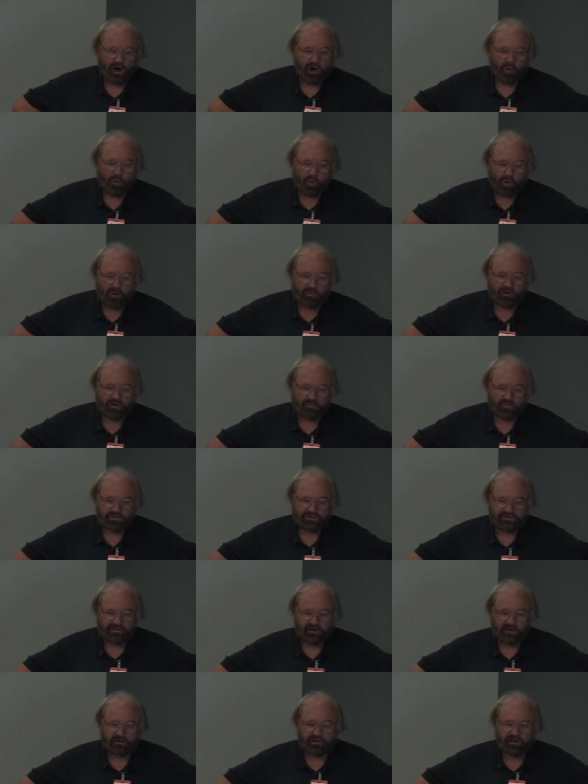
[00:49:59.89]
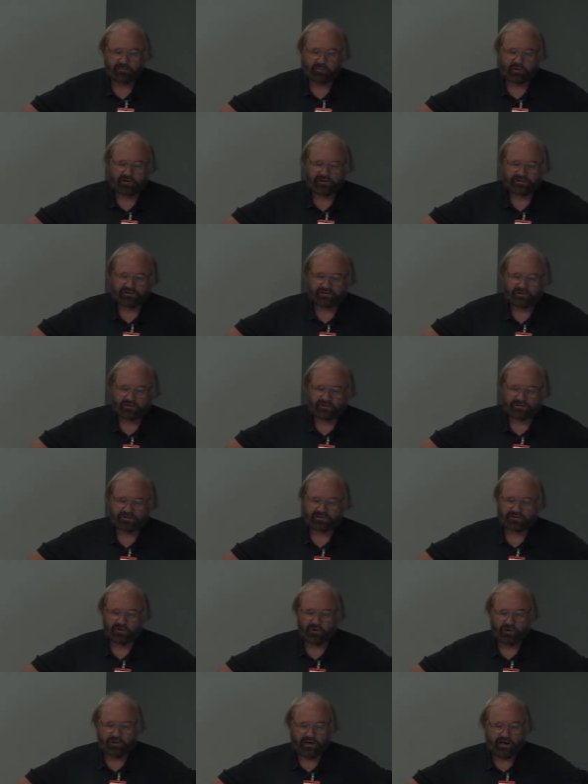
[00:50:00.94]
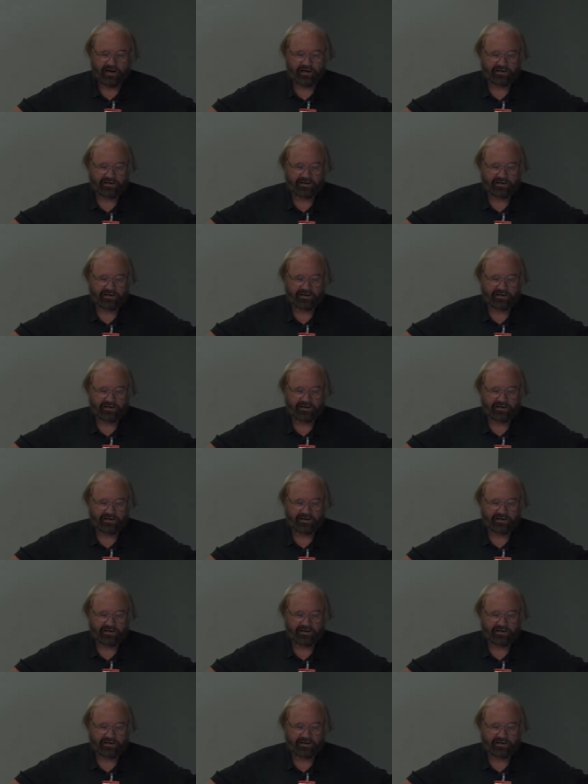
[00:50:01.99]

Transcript: A woman was the only person who saw the